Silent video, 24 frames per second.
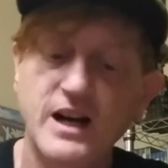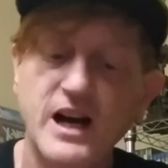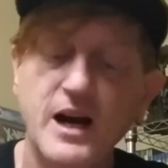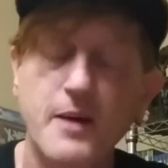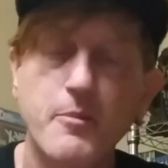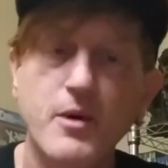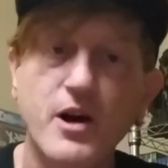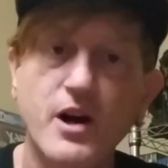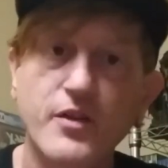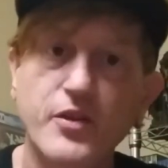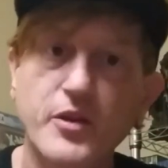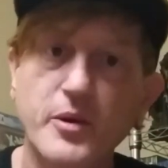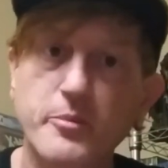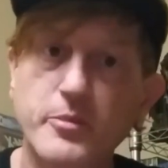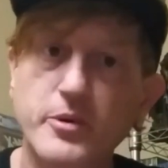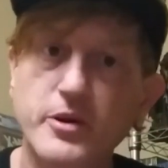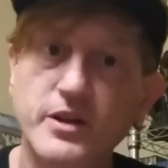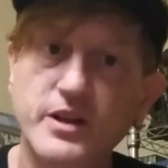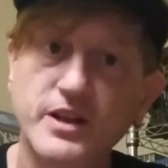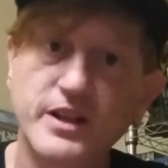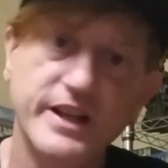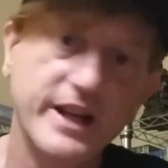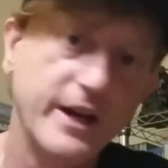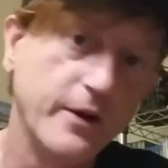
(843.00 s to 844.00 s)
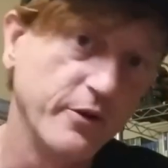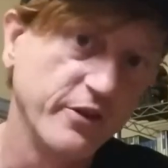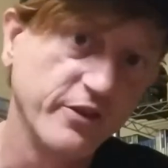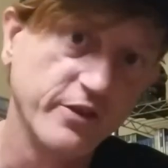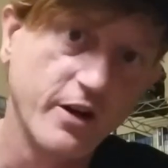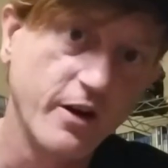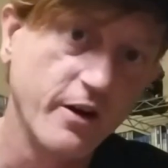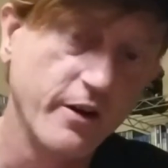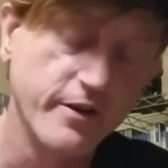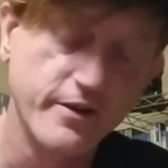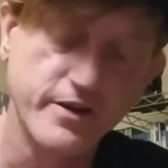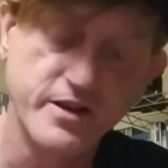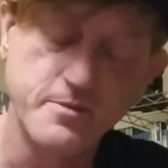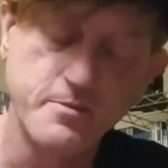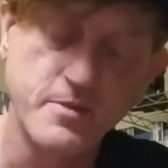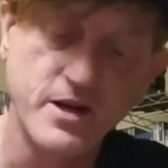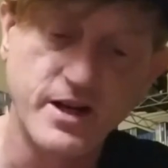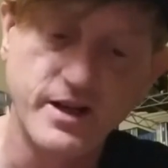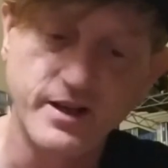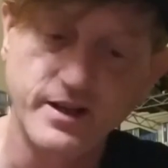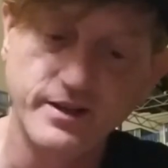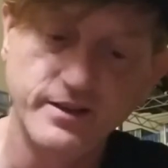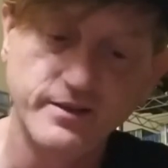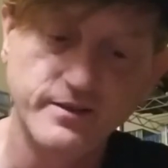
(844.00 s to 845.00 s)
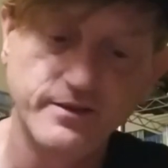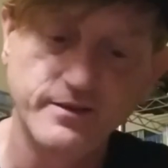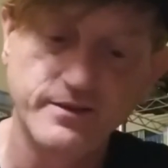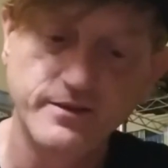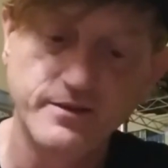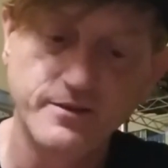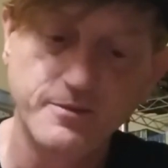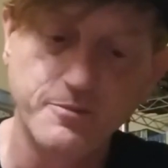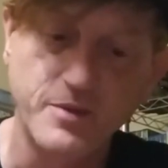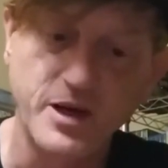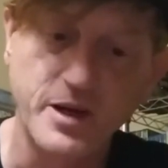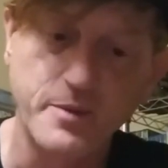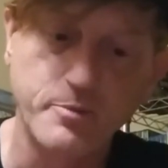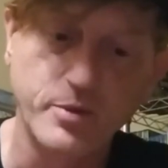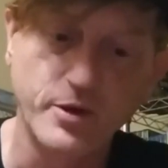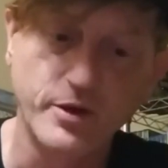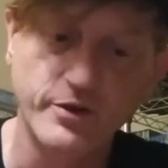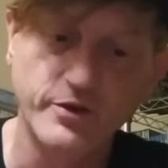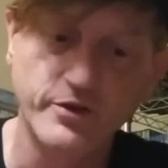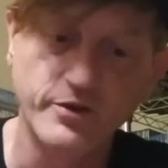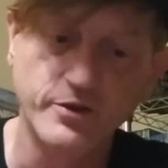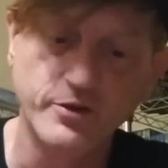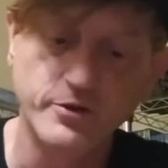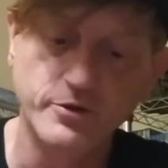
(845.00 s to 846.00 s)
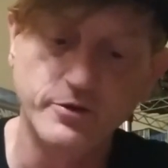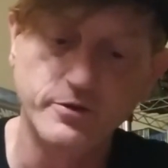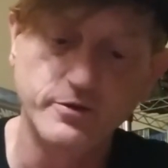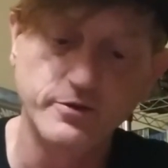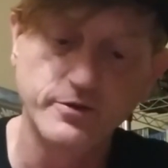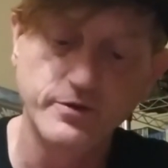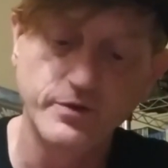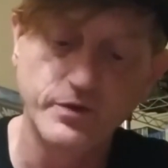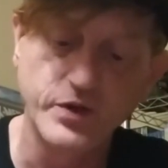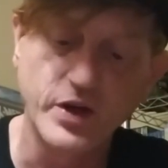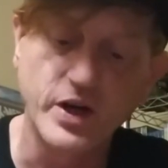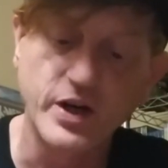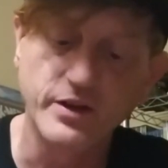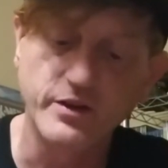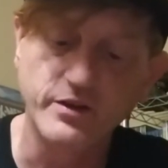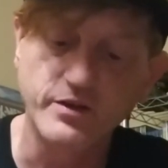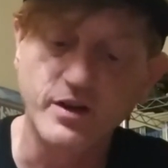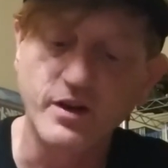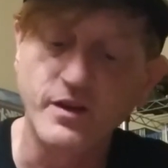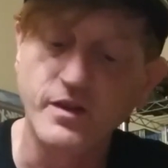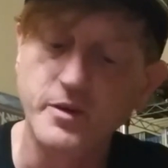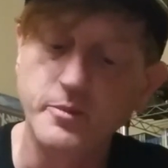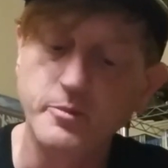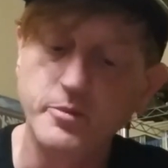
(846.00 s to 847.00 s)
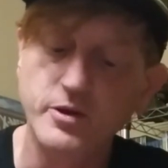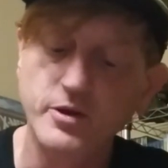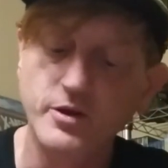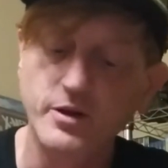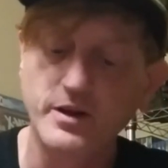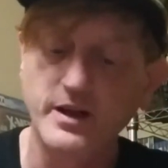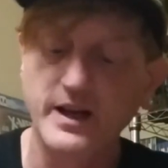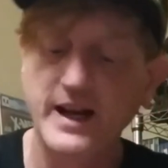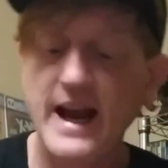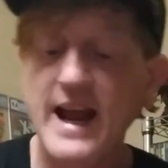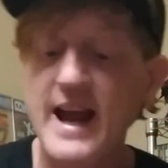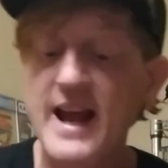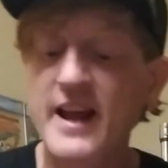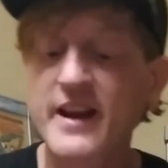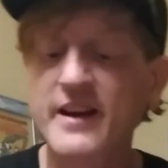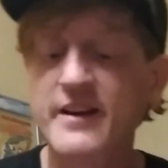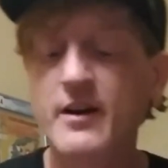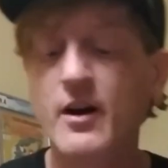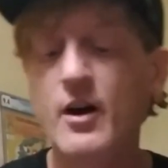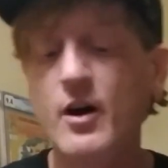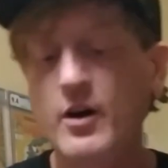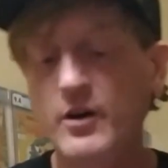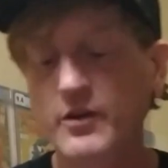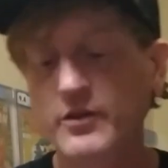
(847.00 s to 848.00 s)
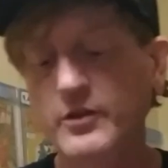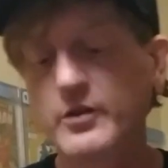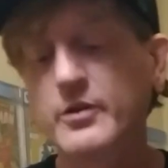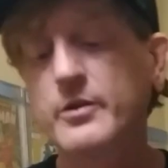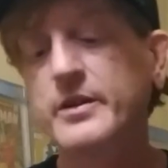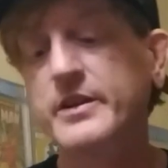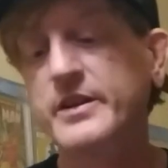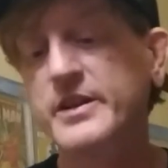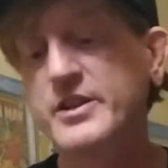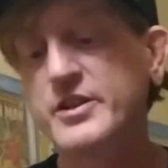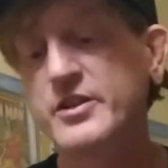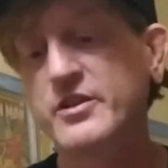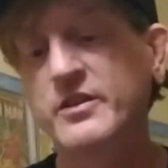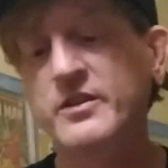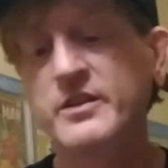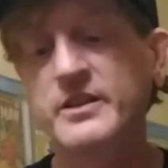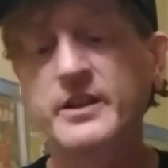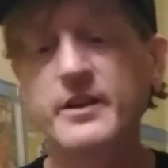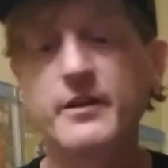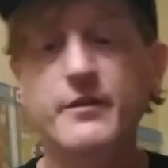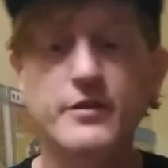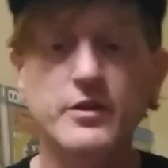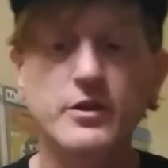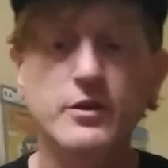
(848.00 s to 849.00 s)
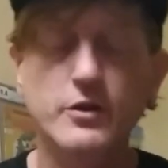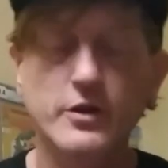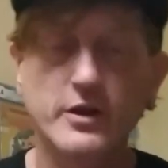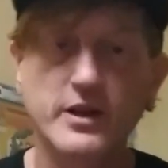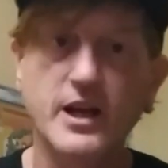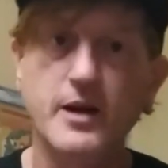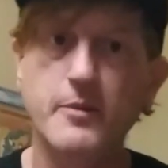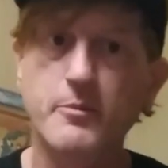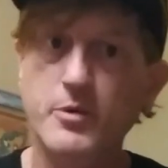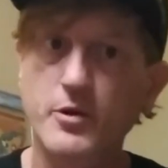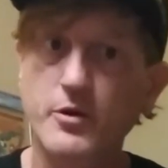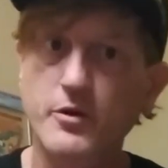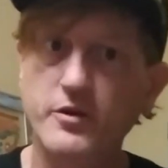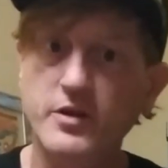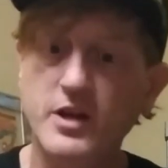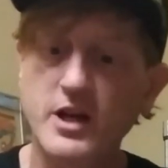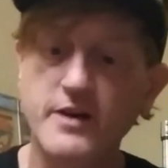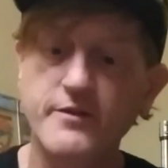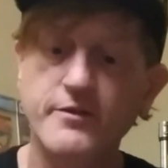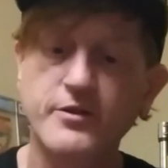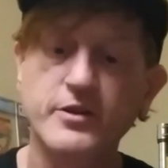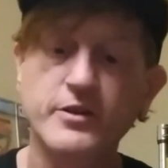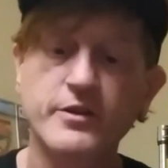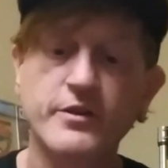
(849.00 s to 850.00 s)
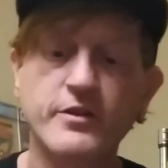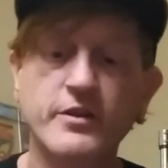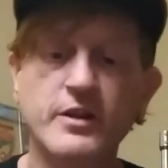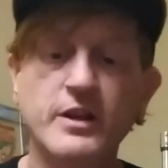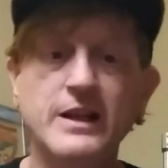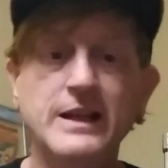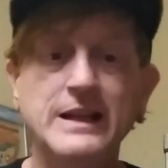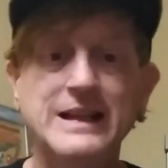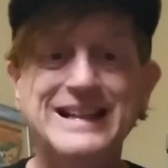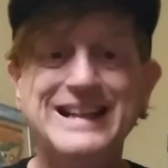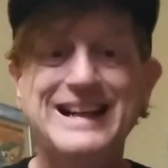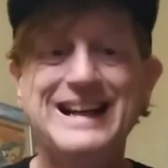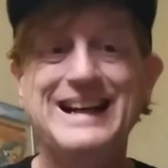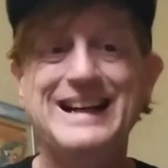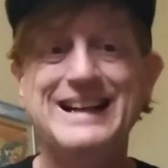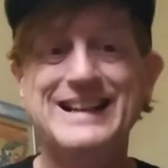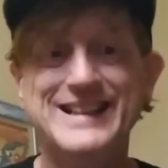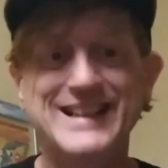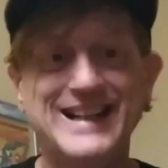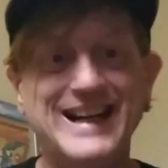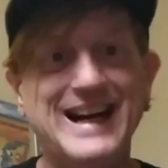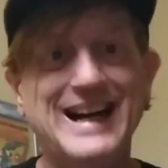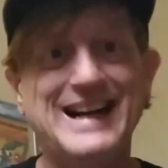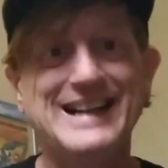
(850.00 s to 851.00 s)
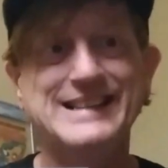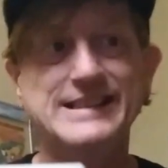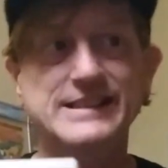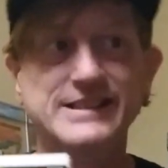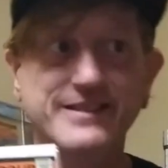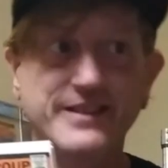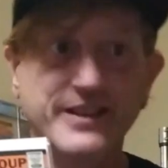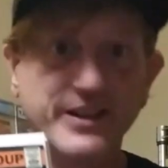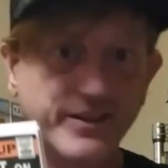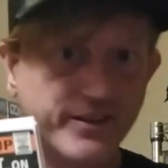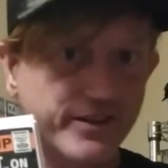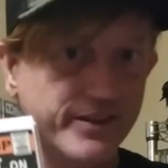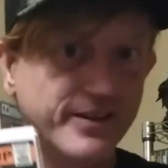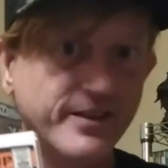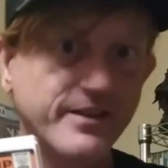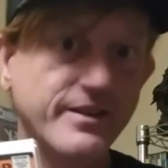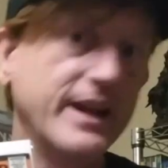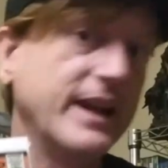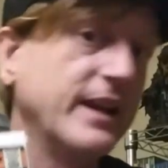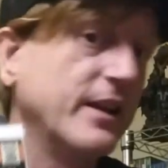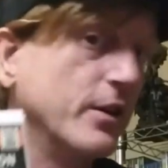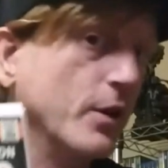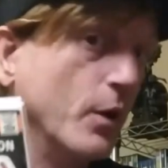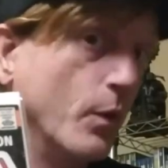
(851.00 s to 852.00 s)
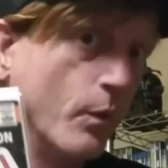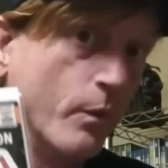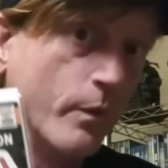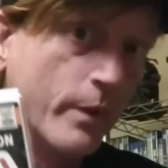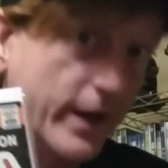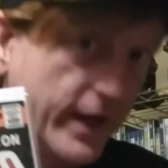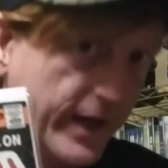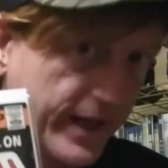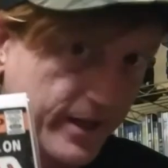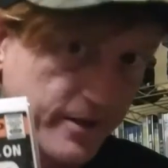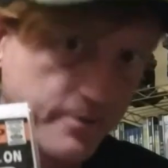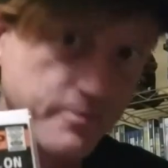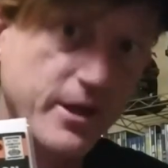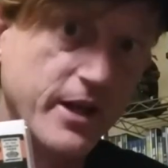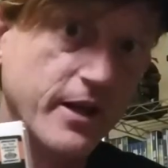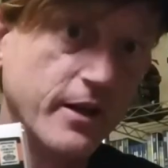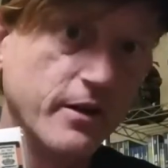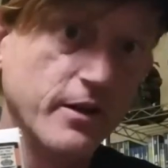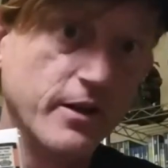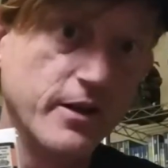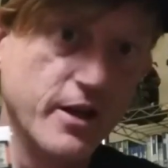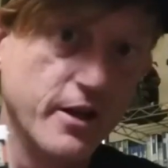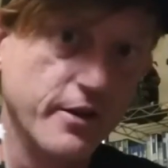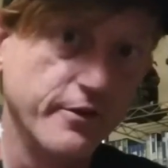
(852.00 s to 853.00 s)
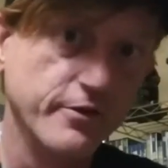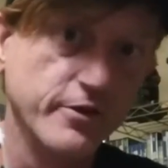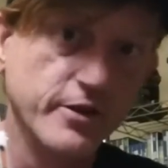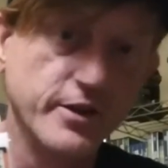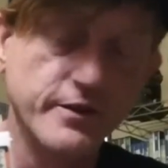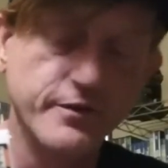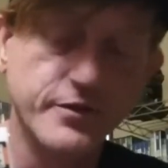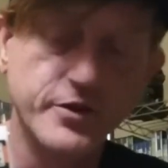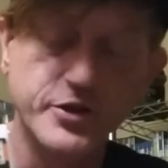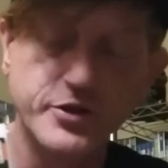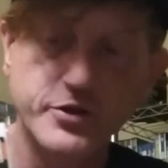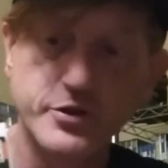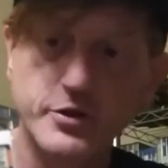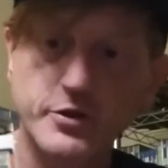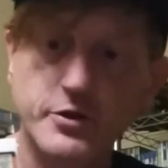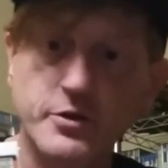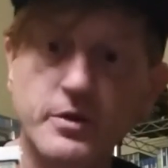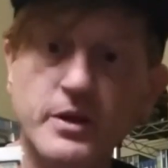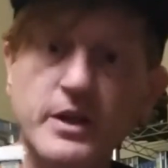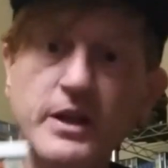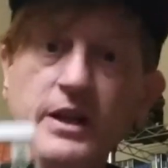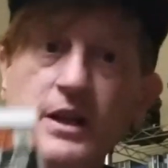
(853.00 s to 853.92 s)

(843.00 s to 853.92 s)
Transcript: I bought the book and that was already my my personal thoughts on the book. And also, additionally, if you look at both covers, this is like the way better cover of the two.